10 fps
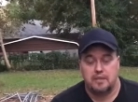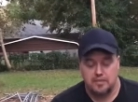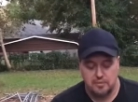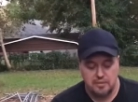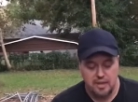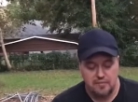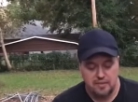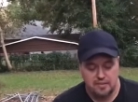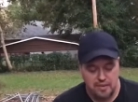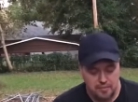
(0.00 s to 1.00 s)
some
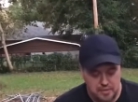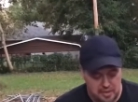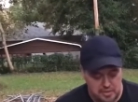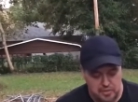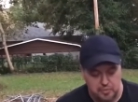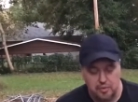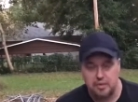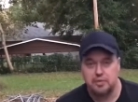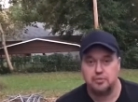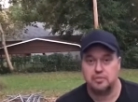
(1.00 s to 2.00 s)
safety tips is you
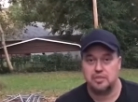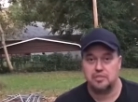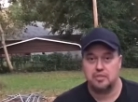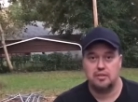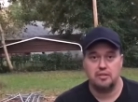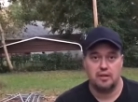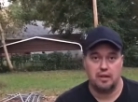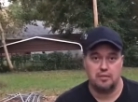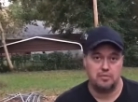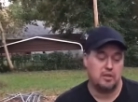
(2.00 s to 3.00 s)
want to use these
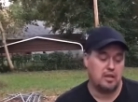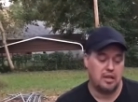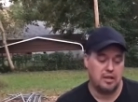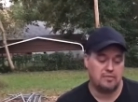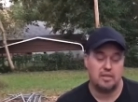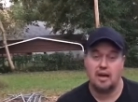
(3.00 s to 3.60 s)
gloves.